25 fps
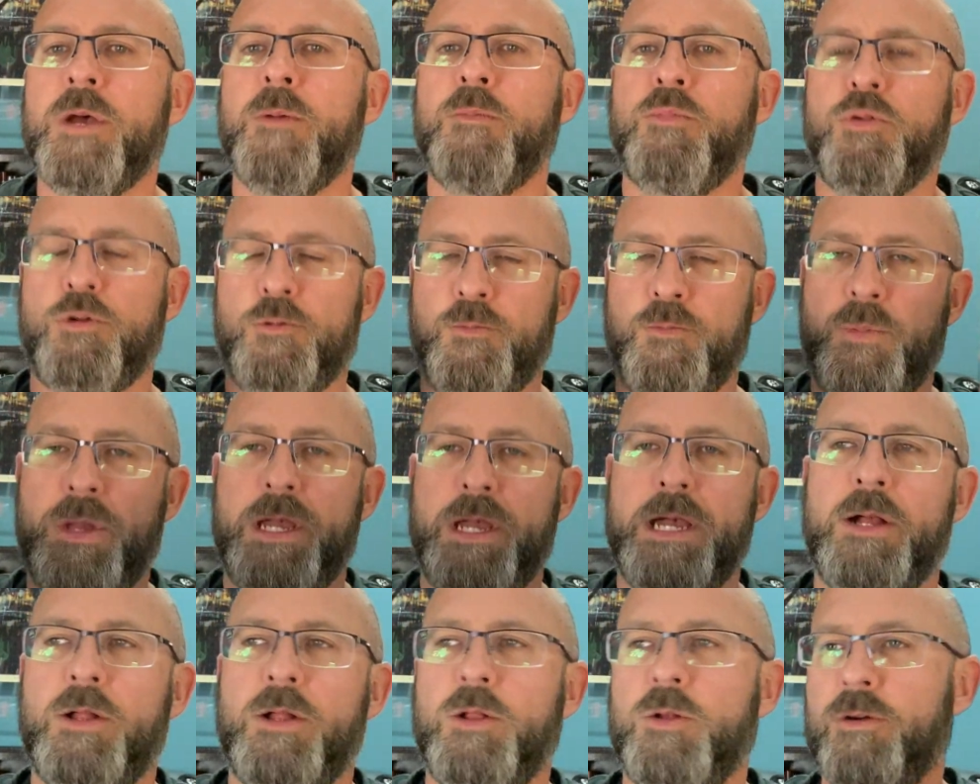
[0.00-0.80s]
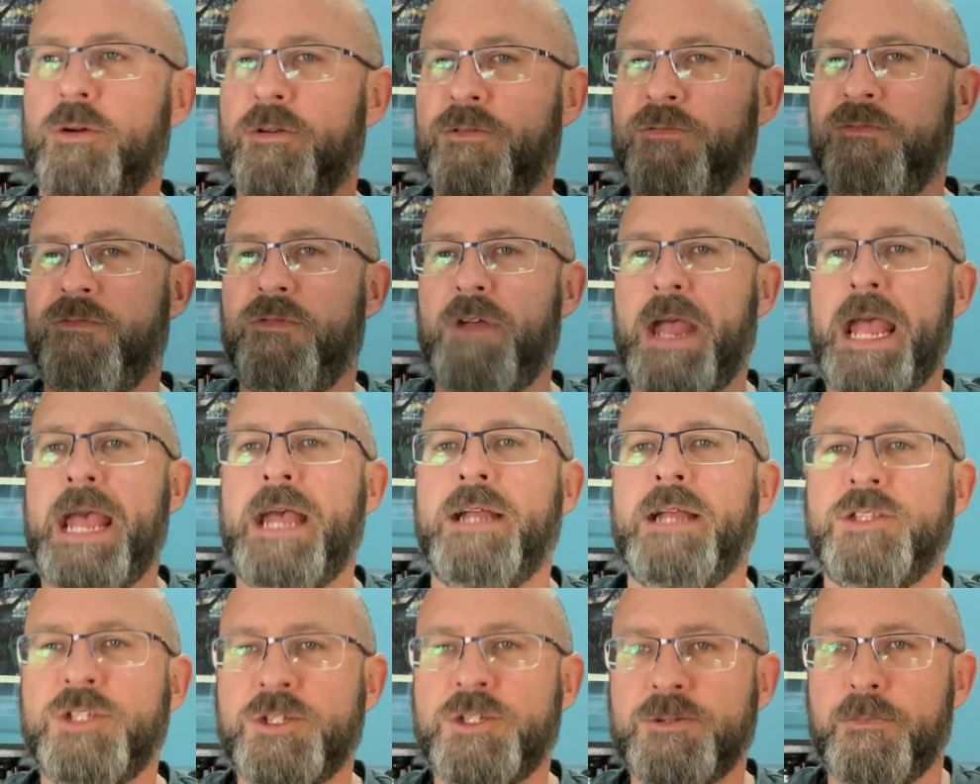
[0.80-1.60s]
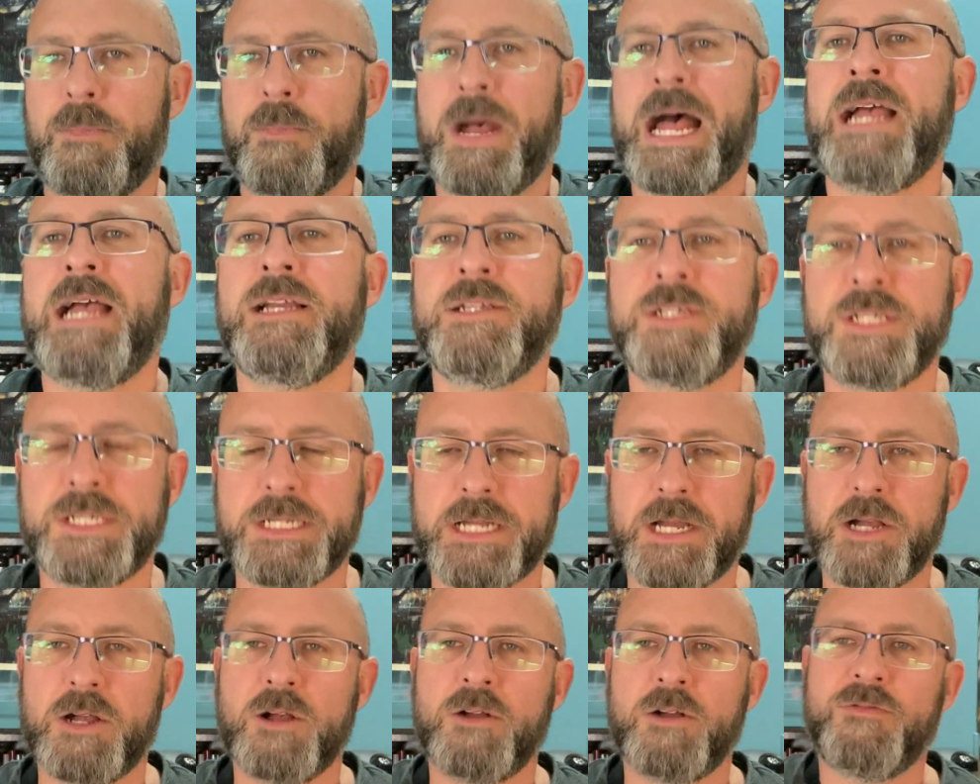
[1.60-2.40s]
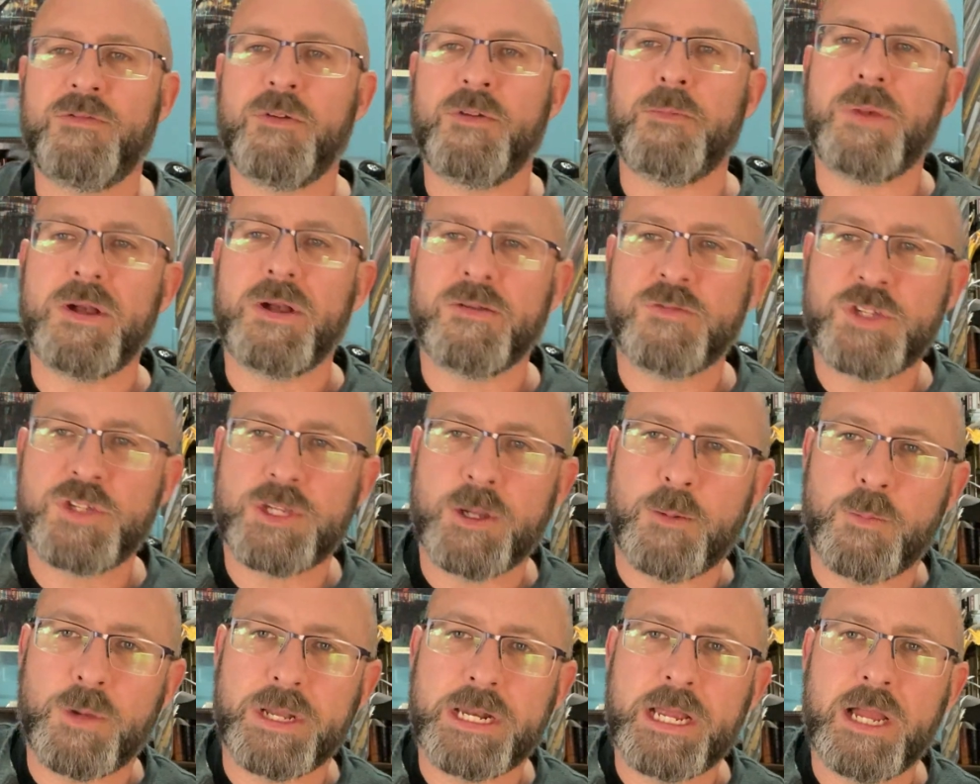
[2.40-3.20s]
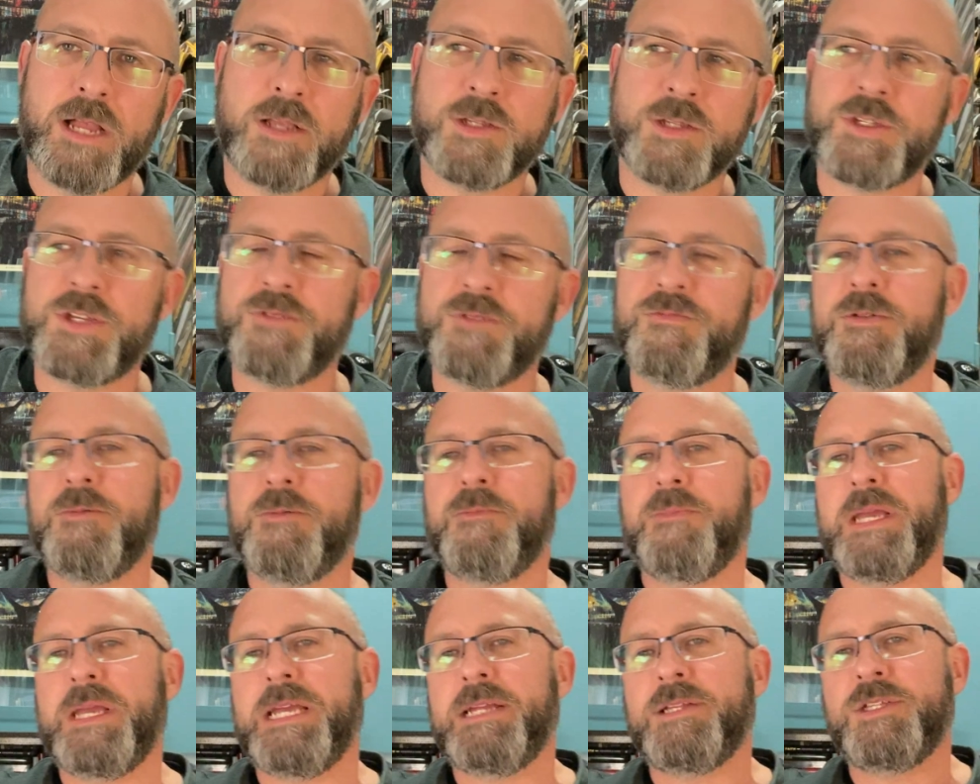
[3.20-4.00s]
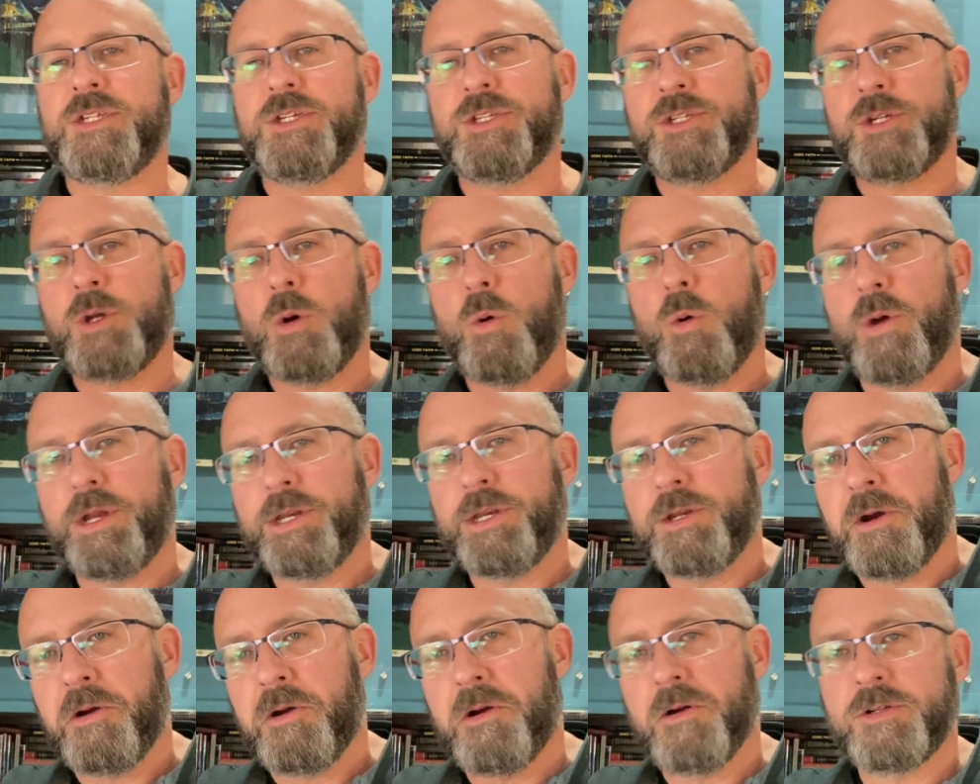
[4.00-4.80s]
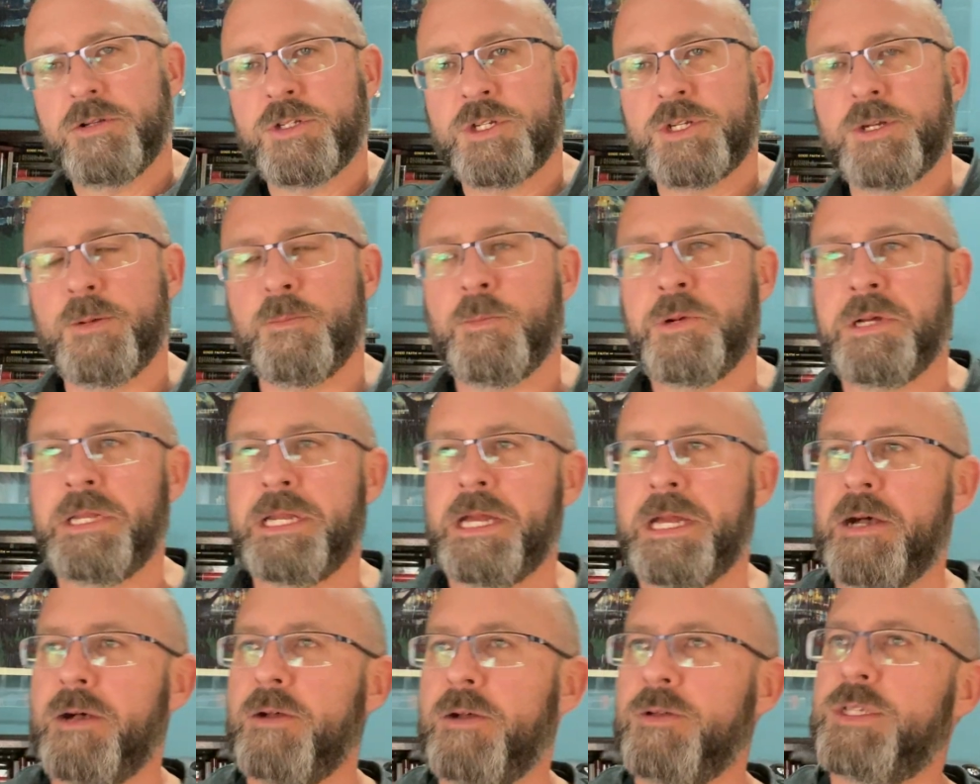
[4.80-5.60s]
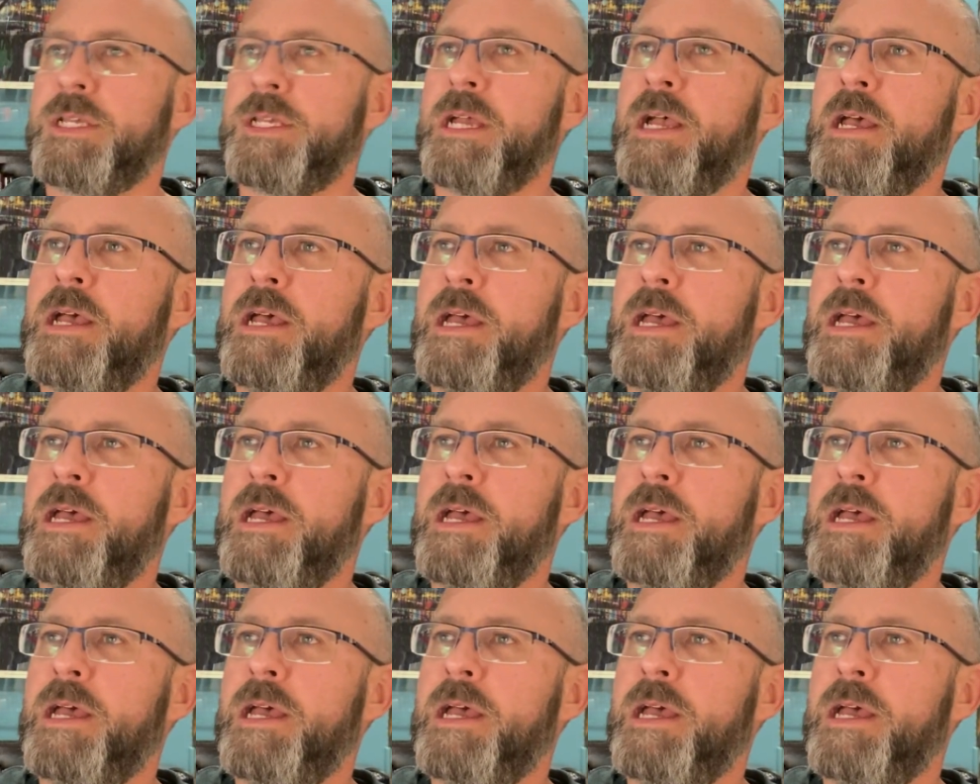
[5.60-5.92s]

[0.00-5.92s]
propel or advance myself above someone else if it means it's going to hurt someone else